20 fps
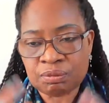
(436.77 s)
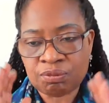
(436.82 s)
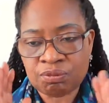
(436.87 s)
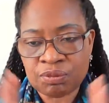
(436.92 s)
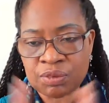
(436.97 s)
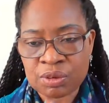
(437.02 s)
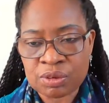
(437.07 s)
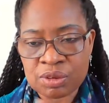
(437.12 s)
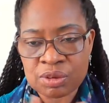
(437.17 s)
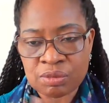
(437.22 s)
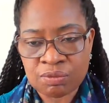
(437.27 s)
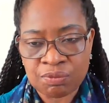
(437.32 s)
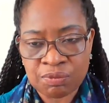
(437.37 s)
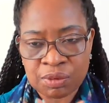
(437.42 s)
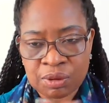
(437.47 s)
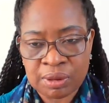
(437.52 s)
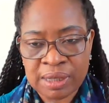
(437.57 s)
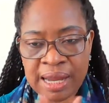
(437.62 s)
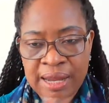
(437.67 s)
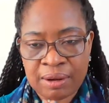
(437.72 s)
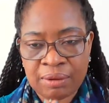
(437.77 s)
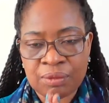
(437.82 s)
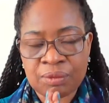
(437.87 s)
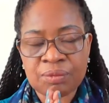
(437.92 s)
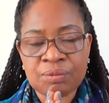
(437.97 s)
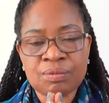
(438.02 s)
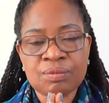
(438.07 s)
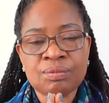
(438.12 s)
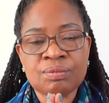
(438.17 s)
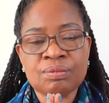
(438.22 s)
for now.
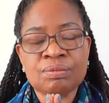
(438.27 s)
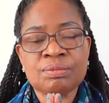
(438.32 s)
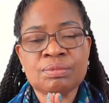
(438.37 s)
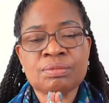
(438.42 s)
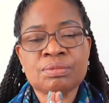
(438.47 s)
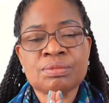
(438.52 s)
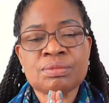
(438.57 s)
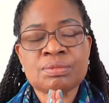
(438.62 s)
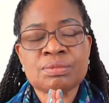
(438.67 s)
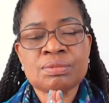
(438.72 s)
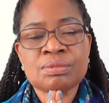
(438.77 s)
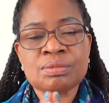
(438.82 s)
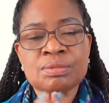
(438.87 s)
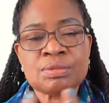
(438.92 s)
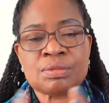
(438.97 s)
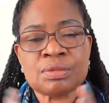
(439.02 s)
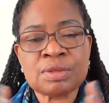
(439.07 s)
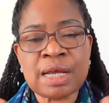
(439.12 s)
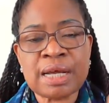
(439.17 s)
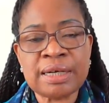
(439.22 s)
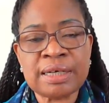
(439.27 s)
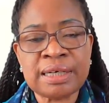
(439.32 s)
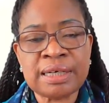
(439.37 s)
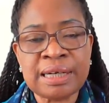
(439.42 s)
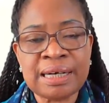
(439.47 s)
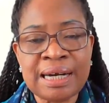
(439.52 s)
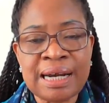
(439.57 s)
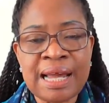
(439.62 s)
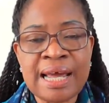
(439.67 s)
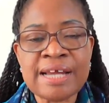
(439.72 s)
That
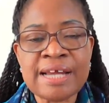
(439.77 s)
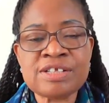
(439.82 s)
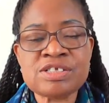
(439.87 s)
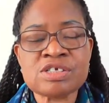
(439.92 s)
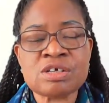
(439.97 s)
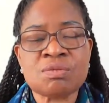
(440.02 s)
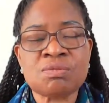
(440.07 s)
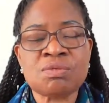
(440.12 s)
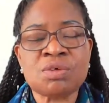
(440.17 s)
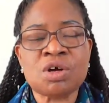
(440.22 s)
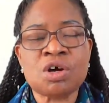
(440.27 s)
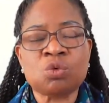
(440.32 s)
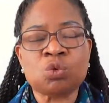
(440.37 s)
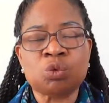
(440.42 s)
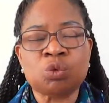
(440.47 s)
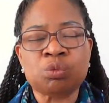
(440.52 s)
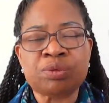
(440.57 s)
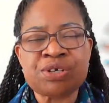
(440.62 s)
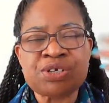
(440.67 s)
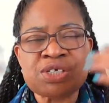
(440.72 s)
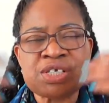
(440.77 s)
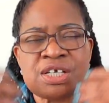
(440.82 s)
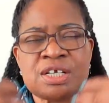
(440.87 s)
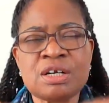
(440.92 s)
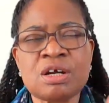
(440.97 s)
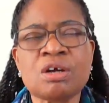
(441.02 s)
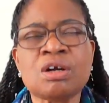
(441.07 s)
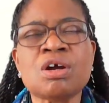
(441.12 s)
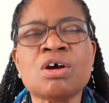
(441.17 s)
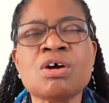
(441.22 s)
the light of God will be
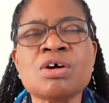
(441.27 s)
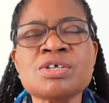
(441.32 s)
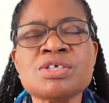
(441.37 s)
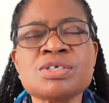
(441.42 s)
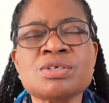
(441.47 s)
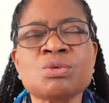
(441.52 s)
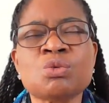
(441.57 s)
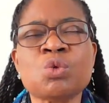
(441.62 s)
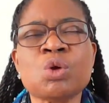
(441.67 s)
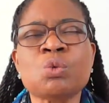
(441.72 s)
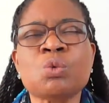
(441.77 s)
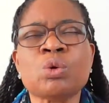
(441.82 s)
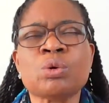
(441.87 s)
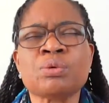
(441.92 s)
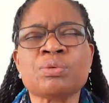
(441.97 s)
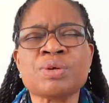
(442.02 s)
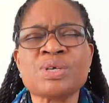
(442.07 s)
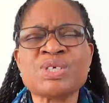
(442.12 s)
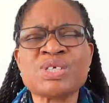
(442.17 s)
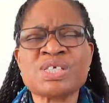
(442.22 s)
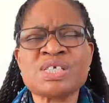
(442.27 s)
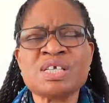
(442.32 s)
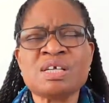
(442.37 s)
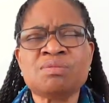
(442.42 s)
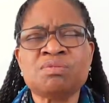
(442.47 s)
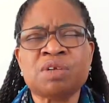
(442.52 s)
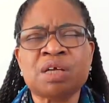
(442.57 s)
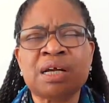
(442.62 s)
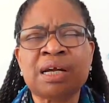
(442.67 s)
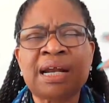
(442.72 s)
seen on us. We will
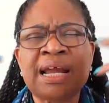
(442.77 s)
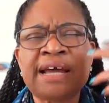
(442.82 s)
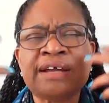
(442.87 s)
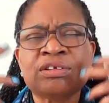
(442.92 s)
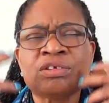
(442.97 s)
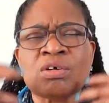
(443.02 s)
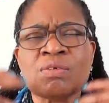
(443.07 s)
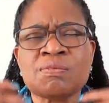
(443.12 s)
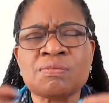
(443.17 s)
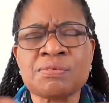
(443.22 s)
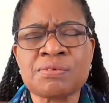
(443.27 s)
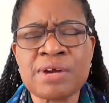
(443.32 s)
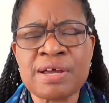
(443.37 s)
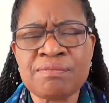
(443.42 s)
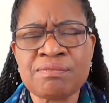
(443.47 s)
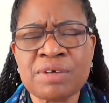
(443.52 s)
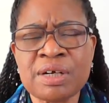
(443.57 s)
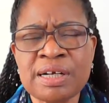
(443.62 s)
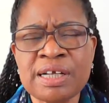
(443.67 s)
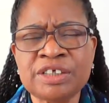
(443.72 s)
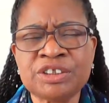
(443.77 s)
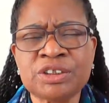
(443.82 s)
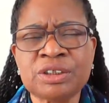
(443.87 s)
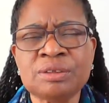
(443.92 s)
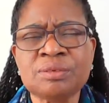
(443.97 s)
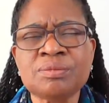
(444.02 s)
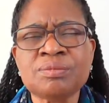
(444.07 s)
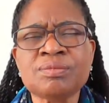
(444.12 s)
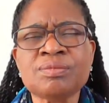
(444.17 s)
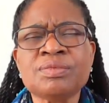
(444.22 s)
receive the light of
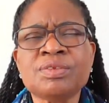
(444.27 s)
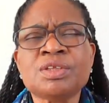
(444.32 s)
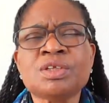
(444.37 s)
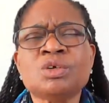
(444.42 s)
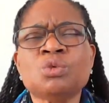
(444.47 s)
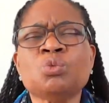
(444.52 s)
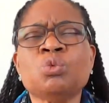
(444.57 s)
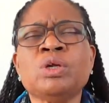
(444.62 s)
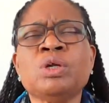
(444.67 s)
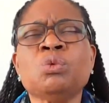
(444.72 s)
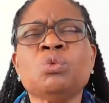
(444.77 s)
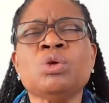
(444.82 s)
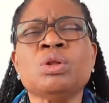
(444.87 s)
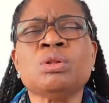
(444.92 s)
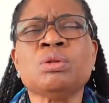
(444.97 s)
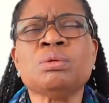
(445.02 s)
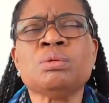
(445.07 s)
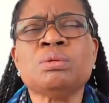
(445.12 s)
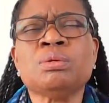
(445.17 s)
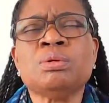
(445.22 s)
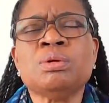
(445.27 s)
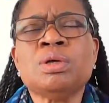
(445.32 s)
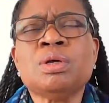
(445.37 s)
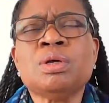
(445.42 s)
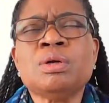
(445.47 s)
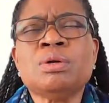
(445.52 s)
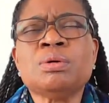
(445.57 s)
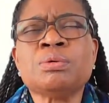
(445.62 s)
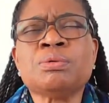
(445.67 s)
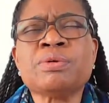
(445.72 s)
revelation. We will
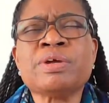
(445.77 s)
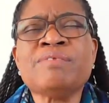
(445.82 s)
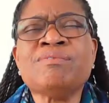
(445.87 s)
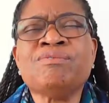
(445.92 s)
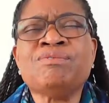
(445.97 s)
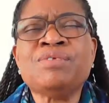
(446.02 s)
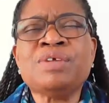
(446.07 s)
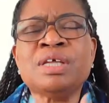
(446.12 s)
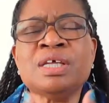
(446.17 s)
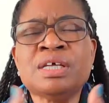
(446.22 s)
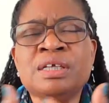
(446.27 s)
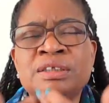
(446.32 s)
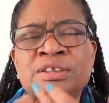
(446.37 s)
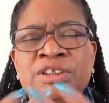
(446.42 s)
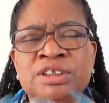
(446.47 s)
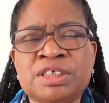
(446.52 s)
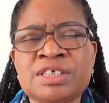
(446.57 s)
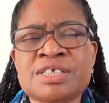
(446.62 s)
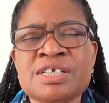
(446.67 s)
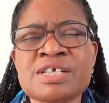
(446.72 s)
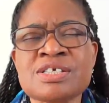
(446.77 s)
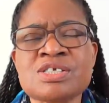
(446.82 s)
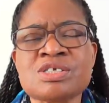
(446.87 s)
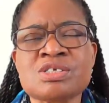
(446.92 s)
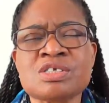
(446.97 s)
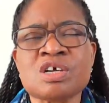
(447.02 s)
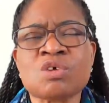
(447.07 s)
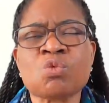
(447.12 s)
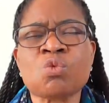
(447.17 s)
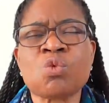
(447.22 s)
reveal Jesus
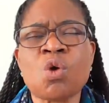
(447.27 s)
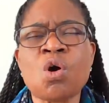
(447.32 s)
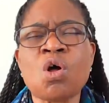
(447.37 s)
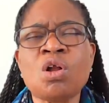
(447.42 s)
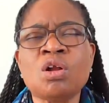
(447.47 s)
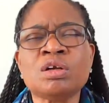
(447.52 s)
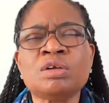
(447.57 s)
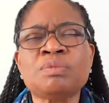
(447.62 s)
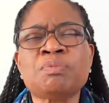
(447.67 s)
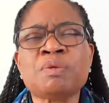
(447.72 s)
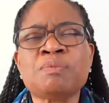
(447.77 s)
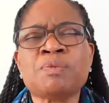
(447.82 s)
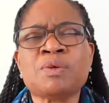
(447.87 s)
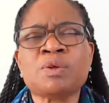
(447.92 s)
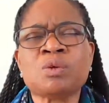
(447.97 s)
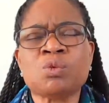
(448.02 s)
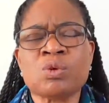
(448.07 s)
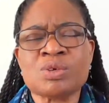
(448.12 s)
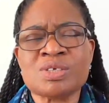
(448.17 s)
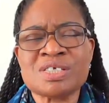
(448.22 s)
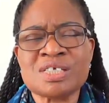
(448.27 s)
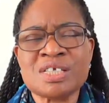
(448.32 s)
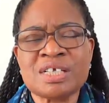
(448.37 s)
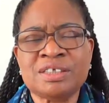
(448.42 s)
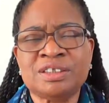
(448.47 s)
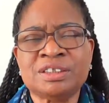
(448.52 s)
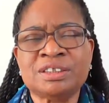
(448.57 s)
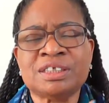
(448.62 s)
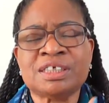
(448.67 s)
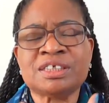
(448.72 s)
to the world. People will see
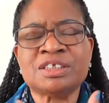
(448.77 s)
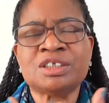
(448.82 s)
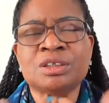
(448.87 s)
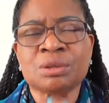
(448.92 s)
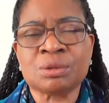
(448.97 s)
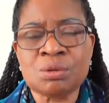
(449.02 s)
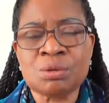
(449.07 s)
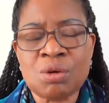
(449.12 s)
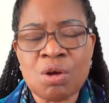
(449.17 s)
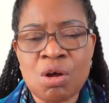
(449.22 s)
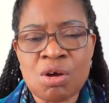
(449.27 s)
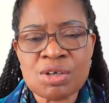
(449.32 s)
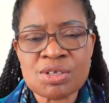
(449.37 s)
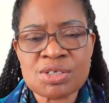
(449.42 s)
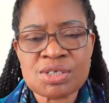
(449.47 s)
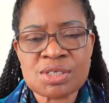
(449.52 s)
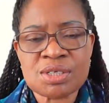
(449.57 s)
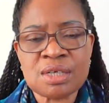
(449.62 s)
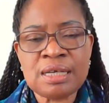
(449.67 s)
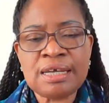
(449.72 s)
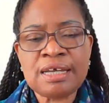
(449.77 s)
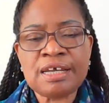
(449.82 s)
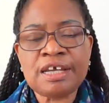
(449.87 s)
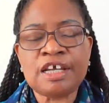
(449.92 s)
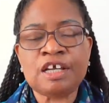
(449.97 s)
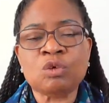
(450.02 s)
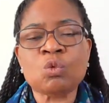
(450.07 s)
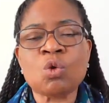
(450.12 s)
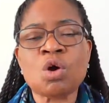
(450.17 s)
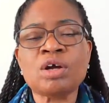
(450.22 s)
Jesus through us.
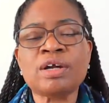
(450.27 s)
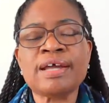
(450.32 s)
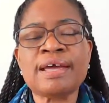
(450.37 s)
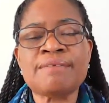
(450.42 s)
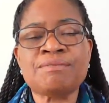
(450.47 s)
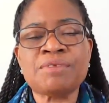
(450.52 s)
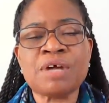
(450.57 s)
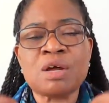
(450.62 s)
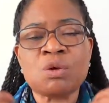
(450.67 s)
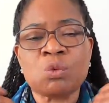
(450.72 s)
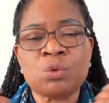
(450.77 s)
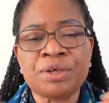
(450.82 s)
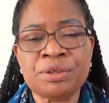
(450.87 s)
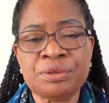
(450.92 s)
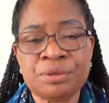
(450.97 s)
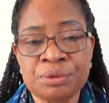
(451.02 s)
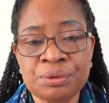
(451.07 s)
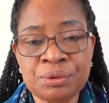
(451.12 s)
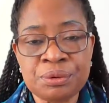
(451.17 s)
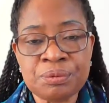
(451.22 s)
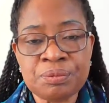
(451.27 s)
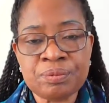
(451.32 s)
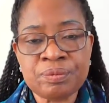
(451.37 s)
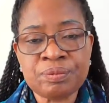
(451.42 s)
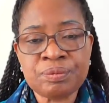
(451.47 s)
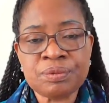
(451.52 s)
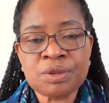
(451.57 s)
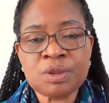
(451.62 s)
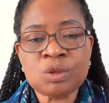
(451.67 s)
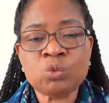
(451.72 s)
In whatever we do,
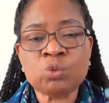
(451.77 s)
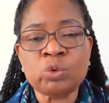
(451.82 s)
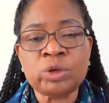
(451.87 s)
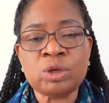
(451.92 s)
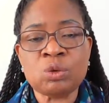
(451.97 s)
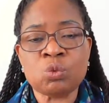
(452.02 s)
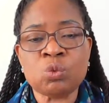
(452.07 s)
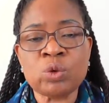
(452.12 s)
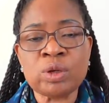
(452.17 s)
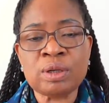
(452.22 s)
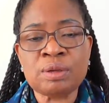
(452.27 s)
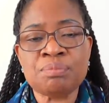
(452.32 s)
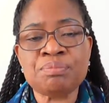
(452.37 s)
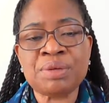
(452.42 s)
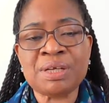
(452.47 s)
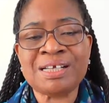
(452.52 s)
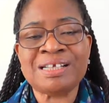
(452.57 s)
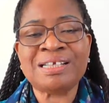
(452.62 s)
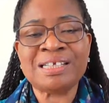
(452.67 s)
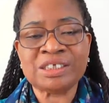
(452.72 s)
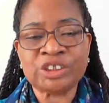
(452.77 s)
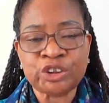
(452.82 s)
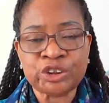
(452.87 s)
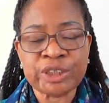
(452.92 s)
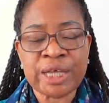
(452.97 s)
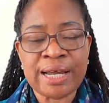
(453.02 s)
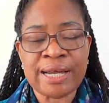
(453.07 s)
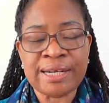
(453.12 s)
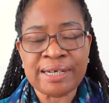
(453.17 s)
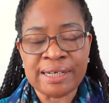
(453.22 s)
we will be the
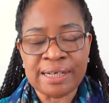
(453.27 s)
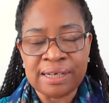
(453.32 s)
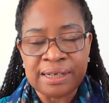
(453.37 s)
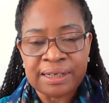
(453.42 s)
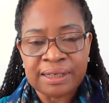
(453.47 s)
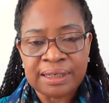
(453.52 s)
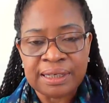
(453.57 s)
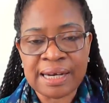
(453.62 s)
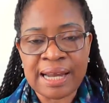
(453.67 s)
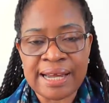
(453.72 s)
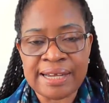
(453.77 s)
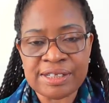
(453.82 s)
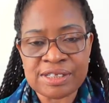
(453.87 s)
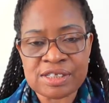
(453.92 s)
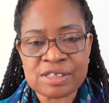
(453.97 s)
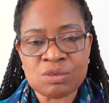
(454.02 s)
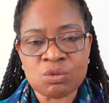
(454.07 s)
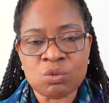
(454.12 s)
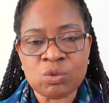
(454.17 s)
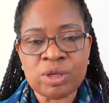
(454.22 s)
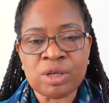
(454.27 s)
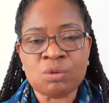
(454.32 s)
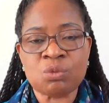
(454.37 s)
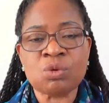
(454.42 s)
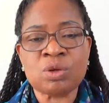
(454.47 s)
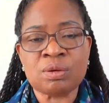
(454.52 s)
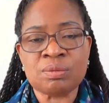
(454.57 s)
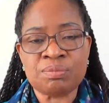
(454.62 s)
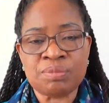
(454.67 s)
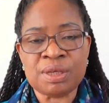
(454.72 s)
shining light. We
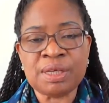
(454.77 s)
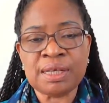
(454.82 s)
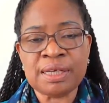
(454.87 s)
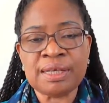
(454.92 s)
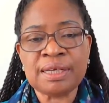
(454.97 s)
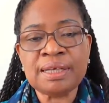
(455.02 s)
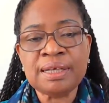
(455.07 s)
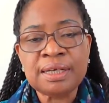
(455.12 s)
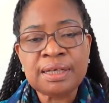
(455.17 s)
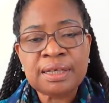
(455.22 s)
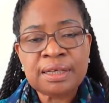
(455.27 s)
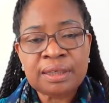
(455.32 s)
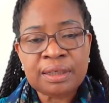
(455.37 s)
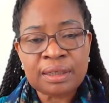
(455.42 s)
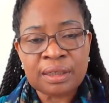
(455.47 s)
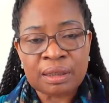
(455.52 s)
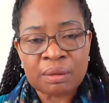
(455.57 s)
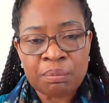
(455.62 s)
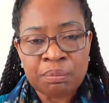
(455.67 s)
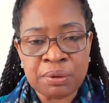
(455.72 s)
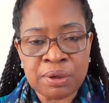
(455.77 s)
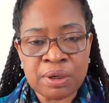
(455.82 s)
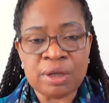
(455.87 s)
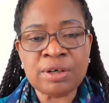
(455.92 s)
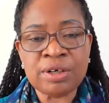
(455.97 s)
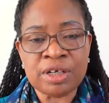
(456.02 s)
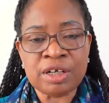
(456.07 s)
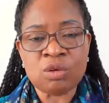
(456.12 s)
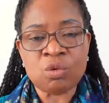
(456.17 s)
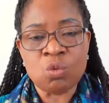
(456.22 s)
will be the
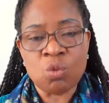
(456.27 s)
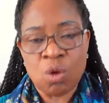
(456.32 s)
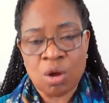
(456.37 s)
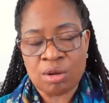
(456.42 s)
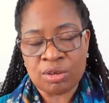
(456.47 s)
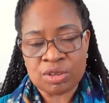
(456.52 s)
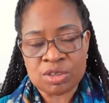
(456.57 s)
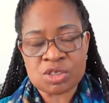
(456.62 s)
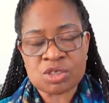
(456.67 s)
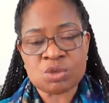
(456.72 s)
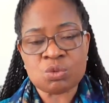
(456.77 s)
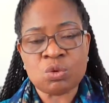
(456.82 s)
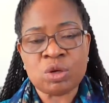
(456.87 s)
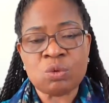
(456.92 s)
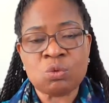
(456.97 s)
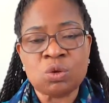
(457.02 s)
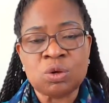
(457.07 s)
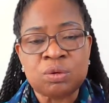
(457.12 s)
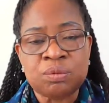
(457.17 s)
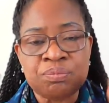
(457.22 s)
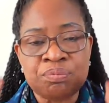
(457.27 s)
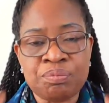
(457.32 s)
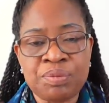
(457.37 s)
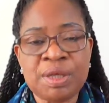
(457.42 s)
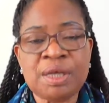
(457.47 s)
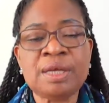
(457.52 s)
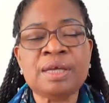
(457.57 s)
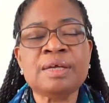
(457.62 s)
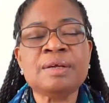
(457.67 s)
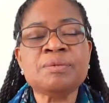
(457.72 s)
burning ones. We will
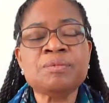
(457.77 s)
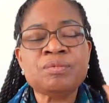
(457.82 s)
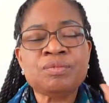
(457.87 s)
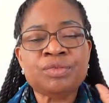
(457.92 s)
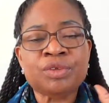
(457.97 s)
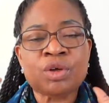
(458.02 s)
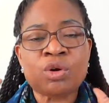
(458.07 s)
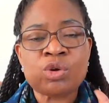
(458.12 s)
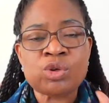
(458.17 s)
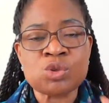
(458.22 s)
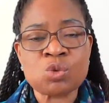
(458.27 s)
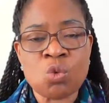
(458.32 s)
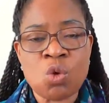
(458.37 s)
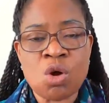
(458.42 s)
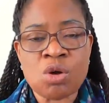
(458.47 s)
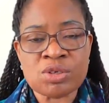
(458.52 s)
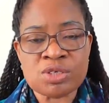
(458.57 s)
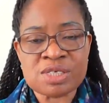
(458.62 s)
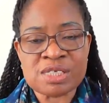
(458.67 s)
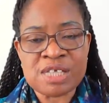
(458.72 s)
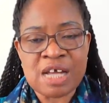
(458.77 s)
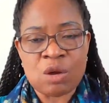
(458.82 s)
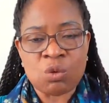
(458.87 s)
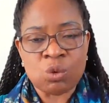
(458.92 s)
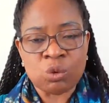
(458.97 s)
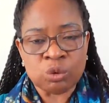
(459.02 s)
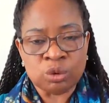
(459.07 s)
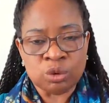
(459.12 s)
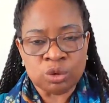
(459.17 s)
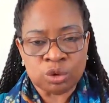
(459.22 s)
be those ones that
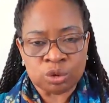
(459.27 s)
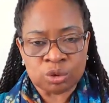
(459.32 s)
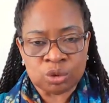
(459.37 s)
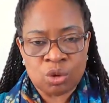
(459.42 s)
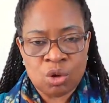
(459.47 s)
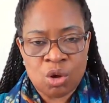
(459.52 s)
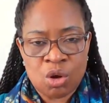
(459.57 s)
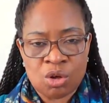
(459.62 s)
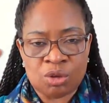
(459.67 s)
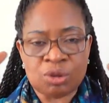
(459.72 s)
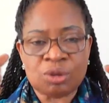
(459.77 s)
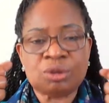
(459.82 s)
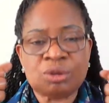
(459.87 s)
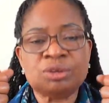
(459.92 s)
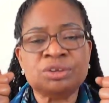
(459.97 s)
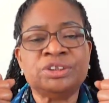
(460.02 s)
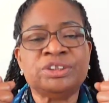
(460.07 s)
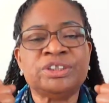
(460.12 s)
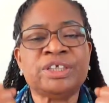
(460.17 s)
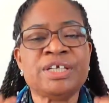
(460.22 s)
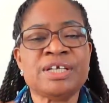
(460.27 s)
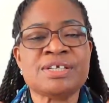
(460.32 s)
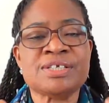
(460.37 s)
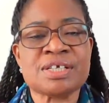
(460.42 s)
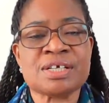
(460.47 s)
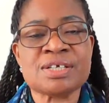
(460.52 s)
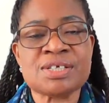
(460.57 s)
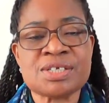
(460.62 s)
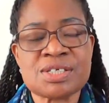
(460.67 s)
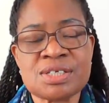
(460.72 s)
will draw
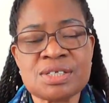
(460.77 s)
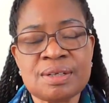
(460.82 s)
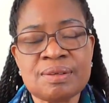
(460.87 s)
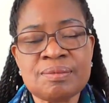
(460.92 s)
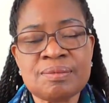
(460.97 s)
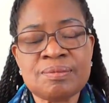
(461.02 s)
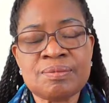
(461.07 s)
Jesus